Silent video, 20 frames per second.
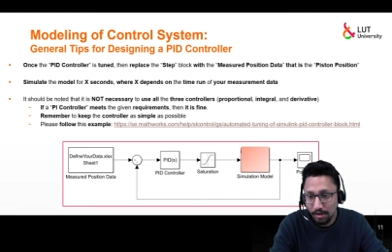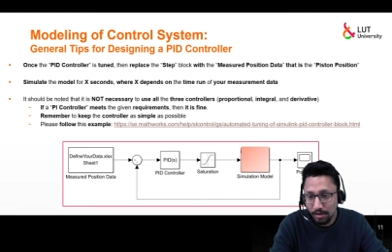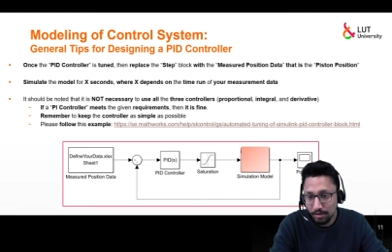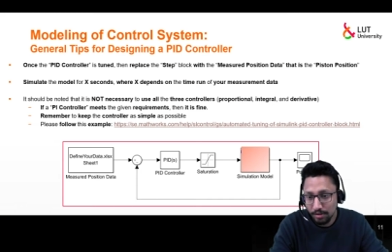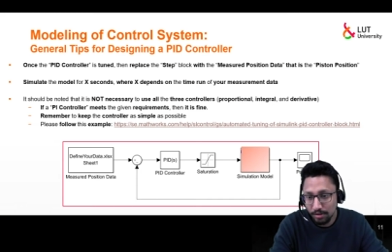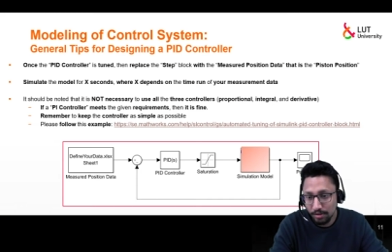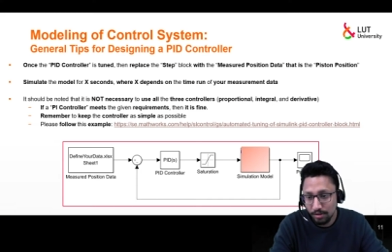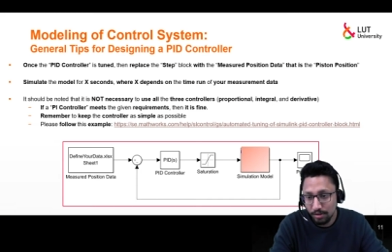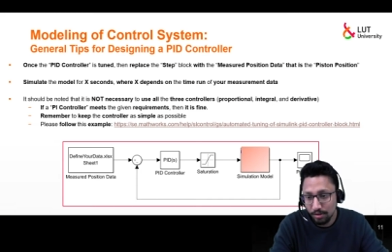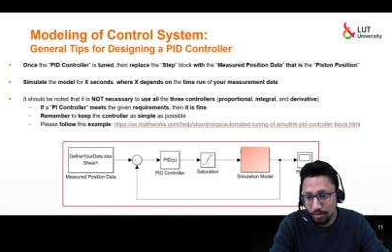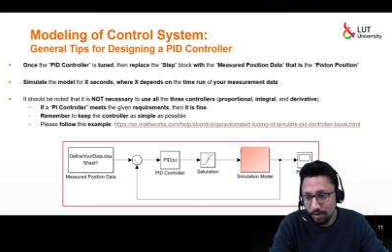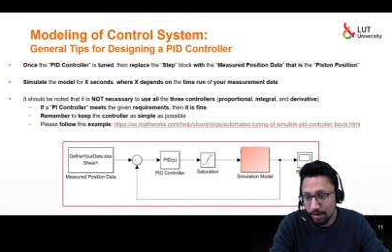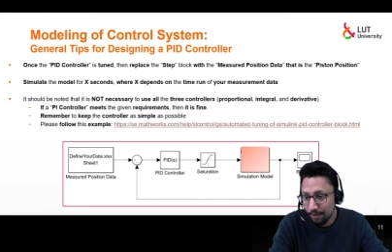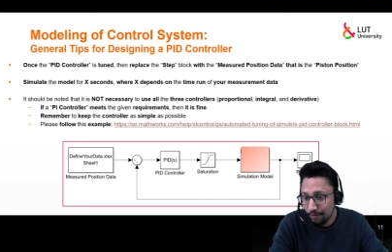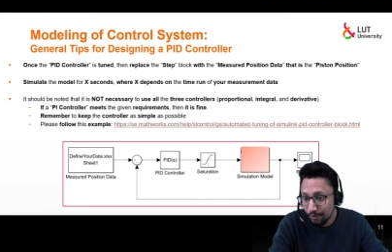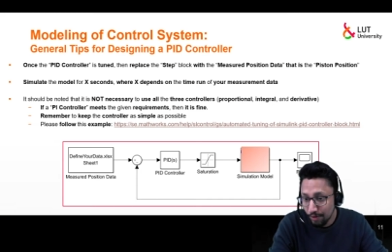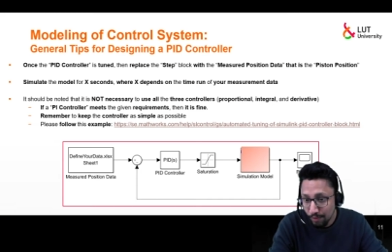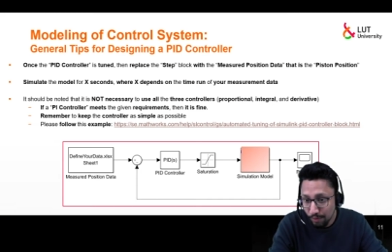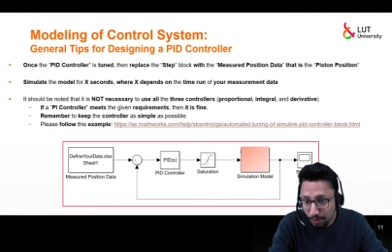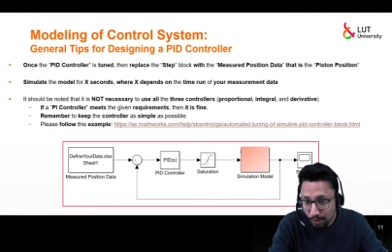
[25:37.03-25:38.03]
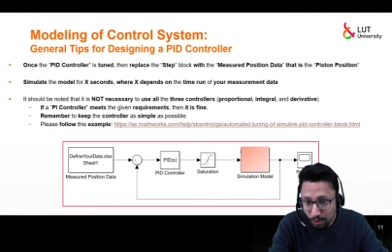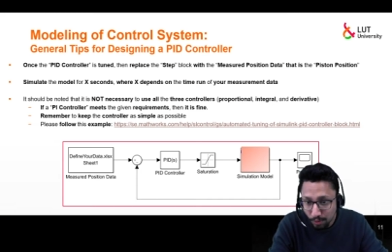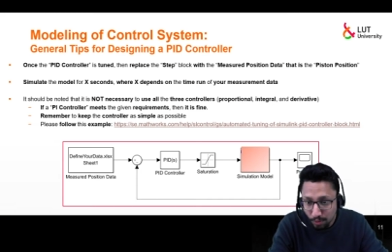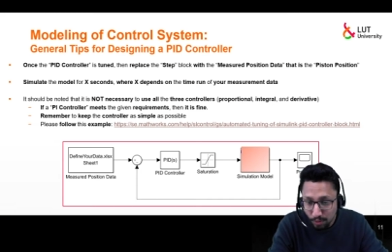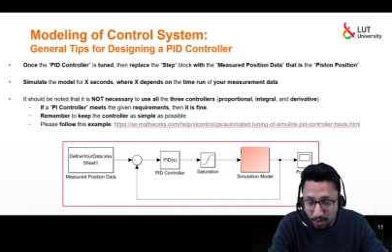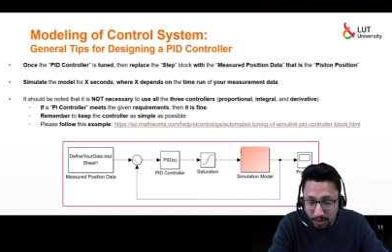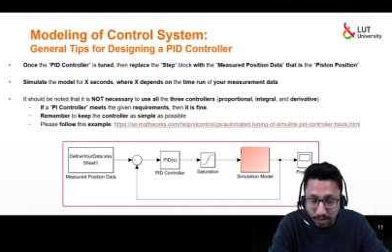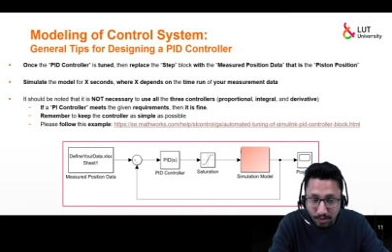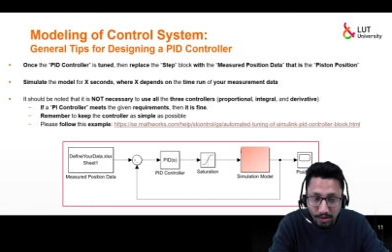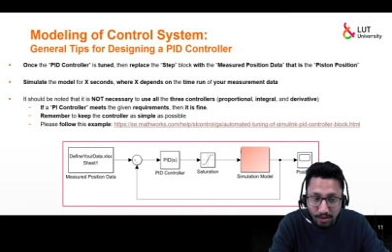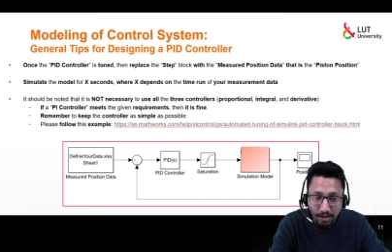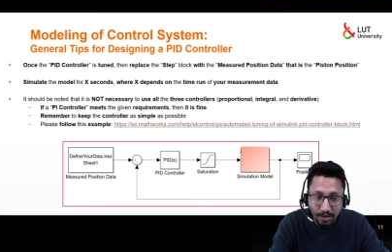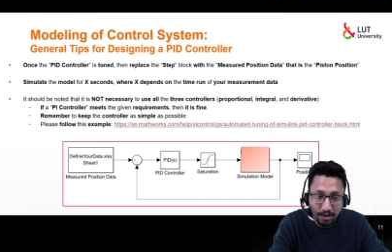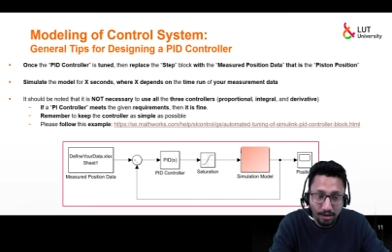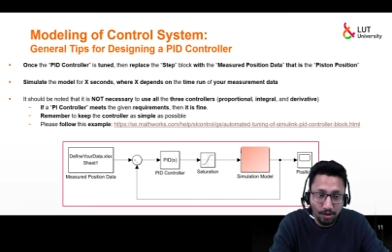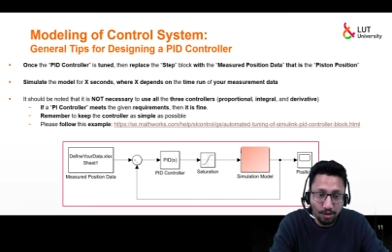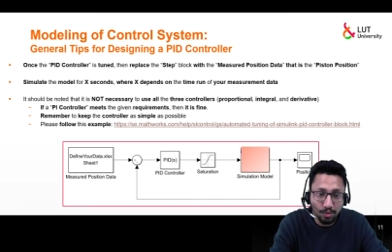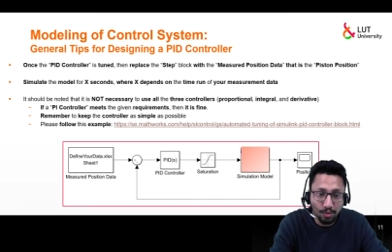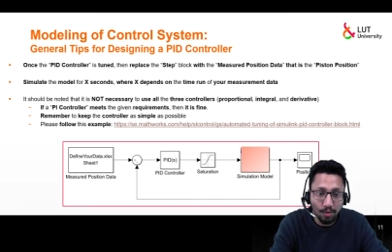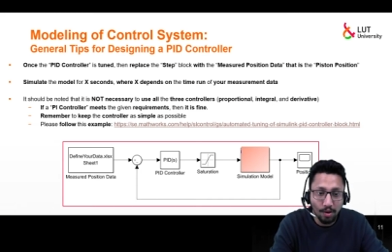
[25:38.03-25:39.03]
So if you want to go there,
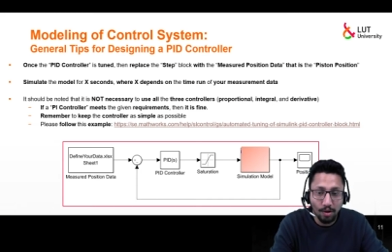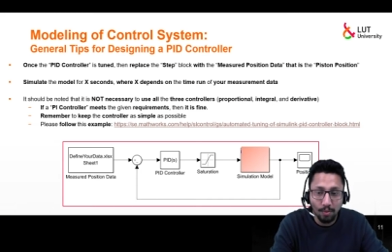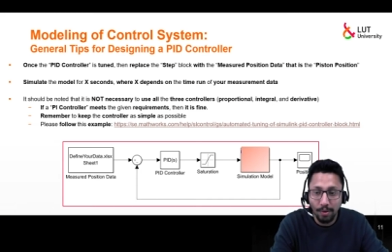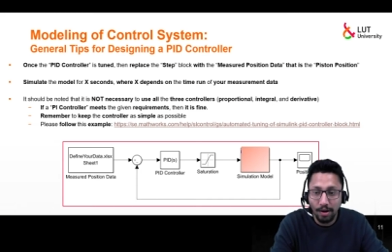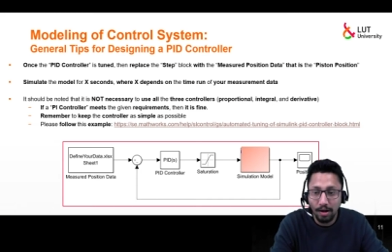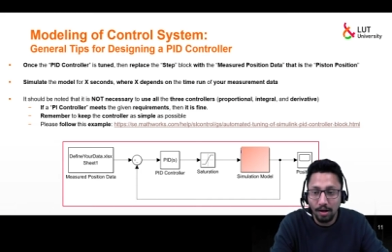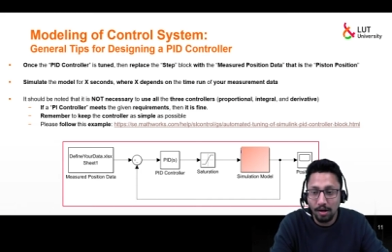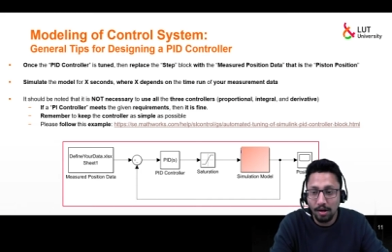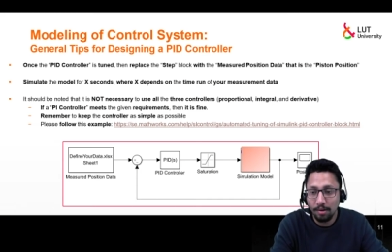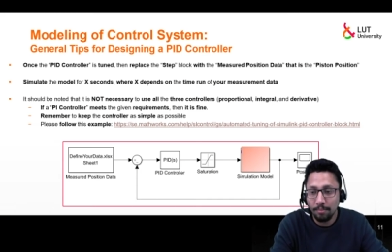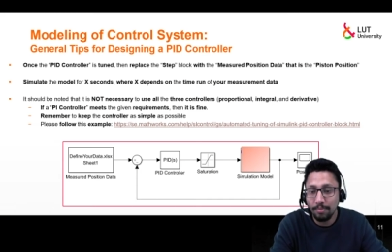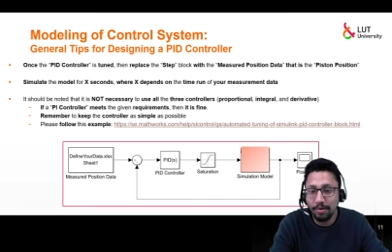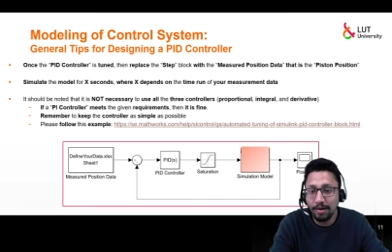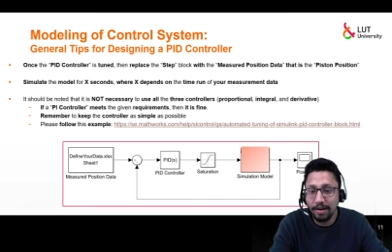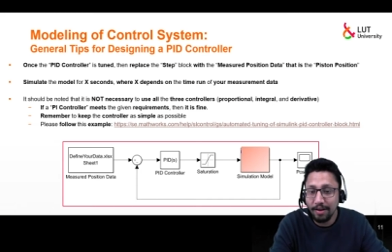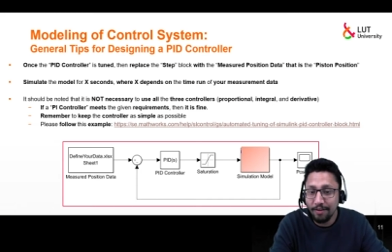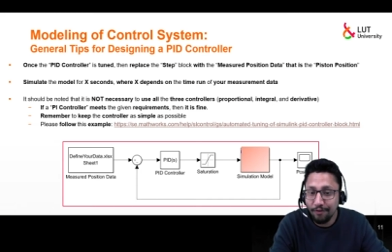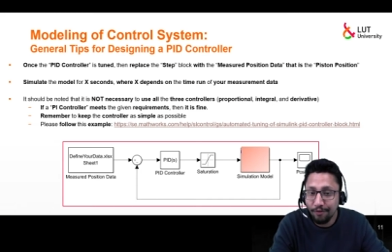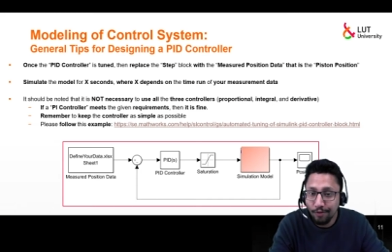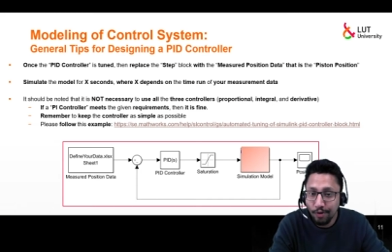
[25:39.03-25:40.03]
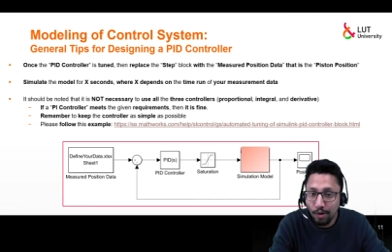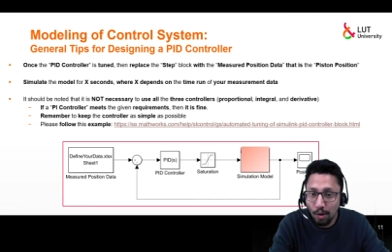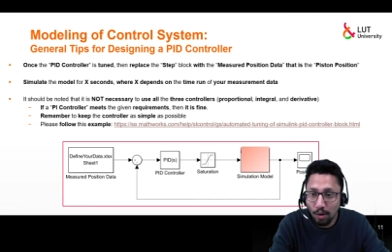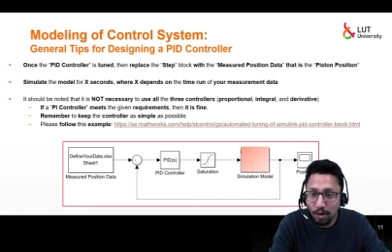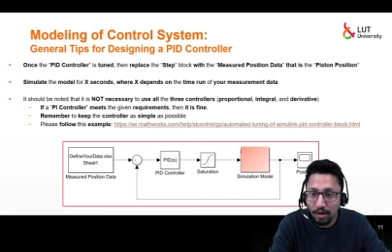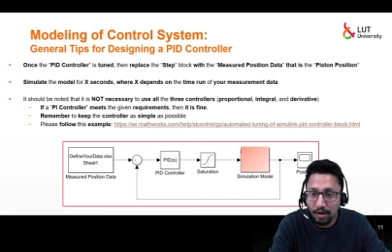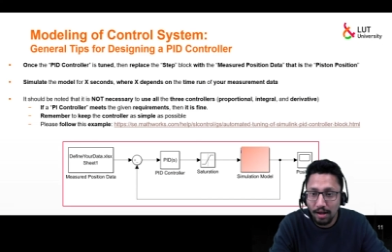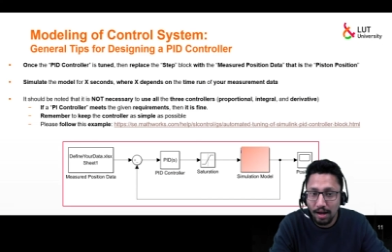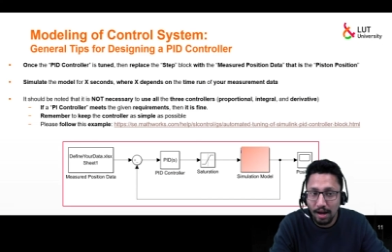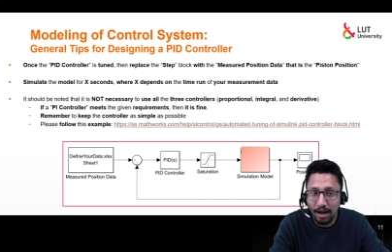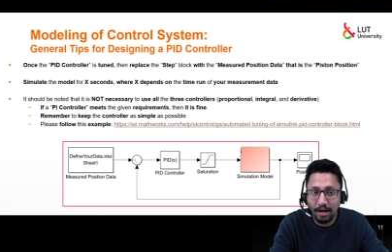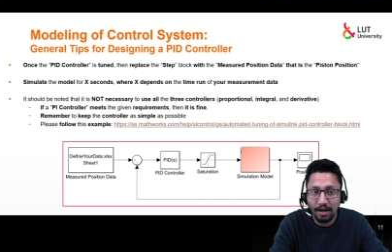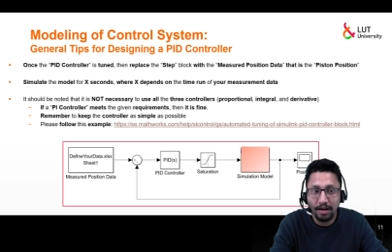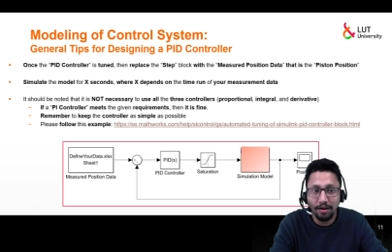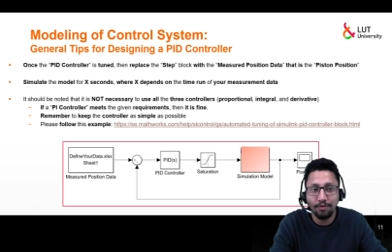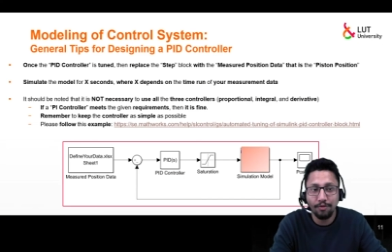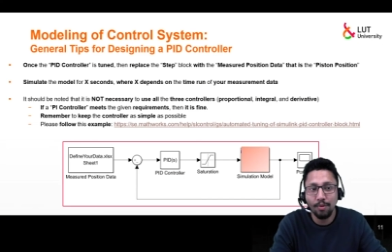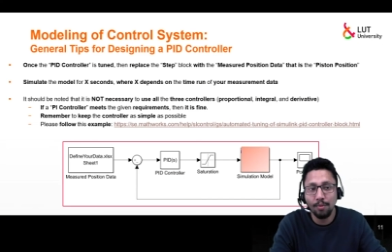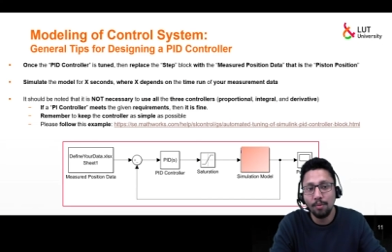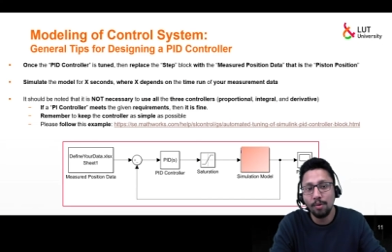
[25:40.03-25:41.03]
you are welcome. If not, and
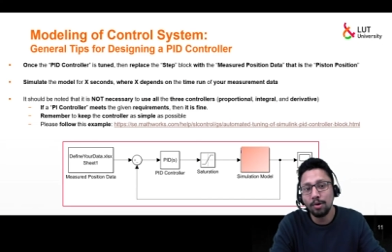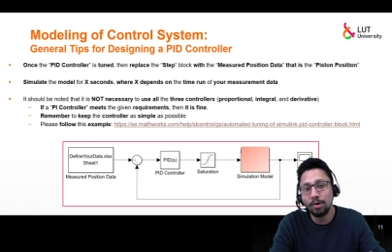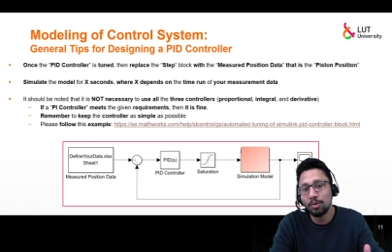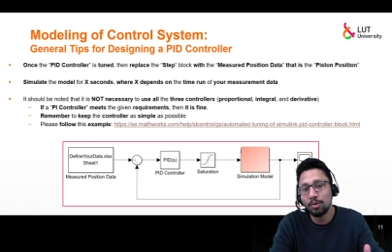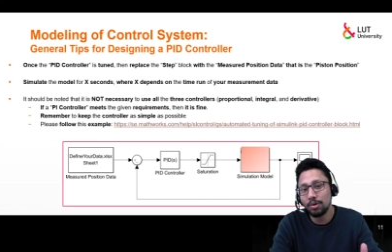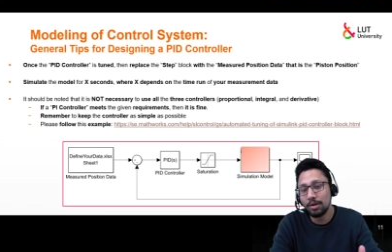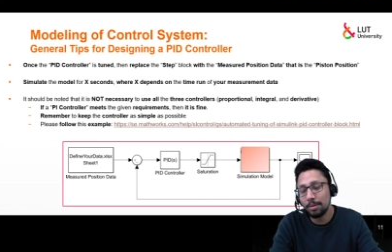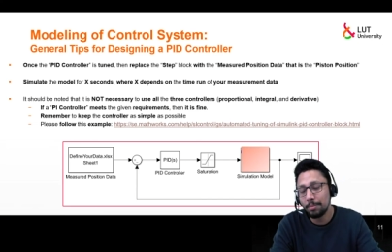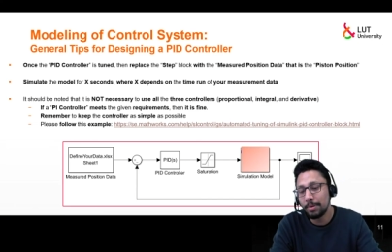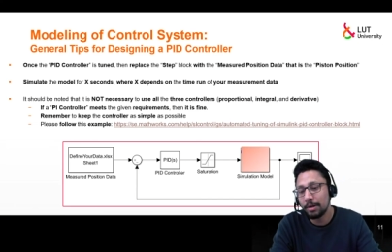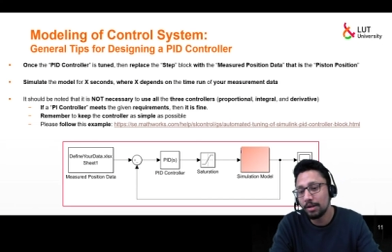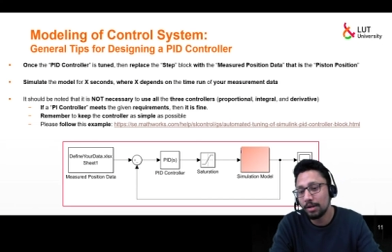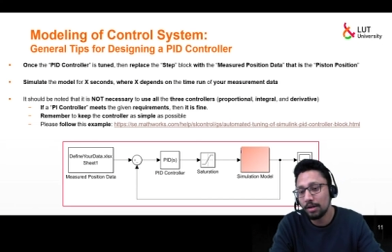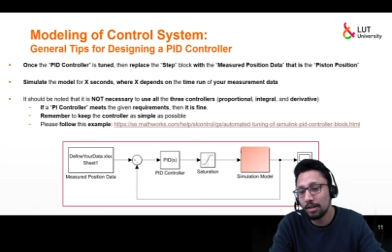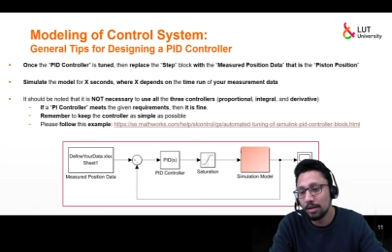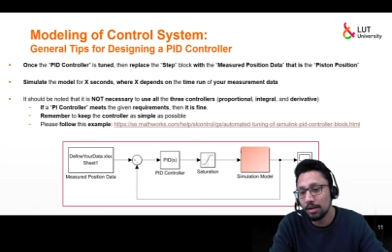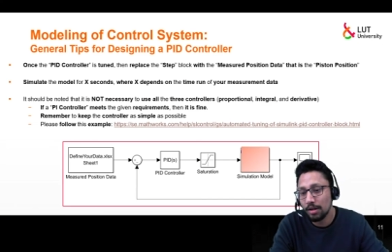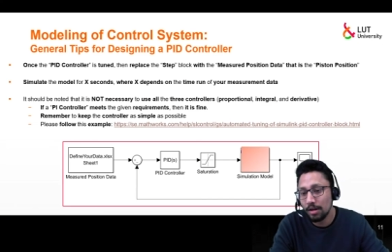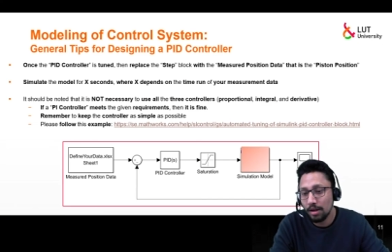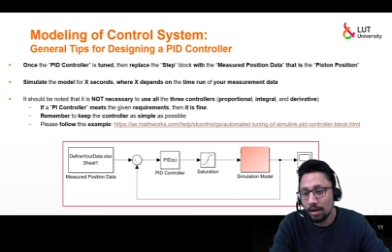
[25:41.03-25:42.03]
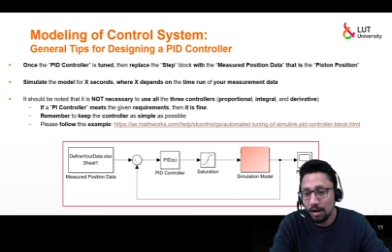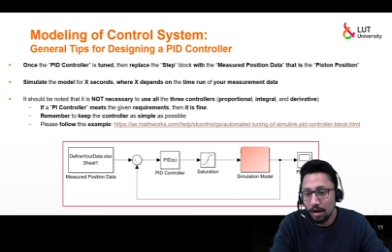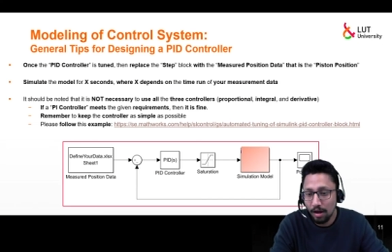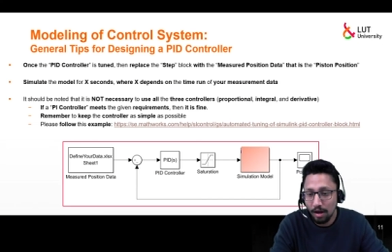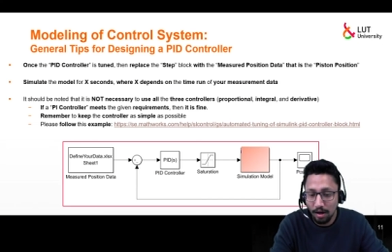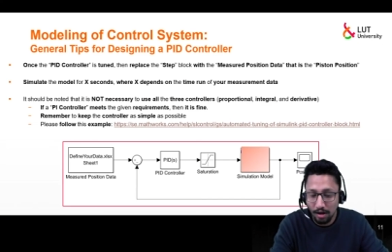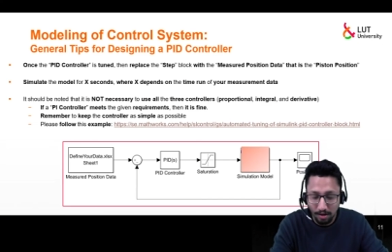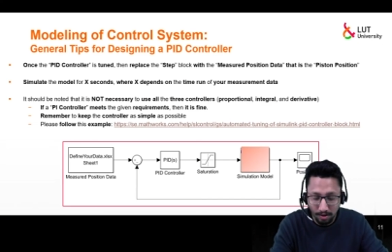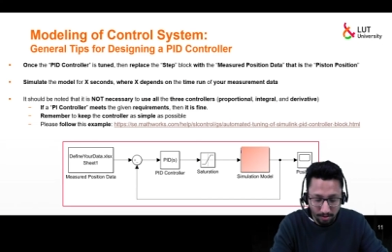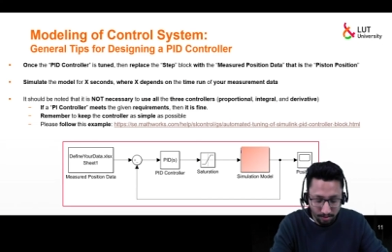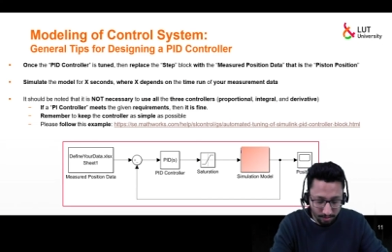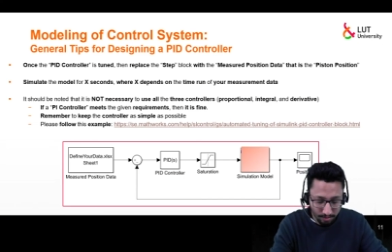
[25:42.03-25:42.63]
if you want to limit uh,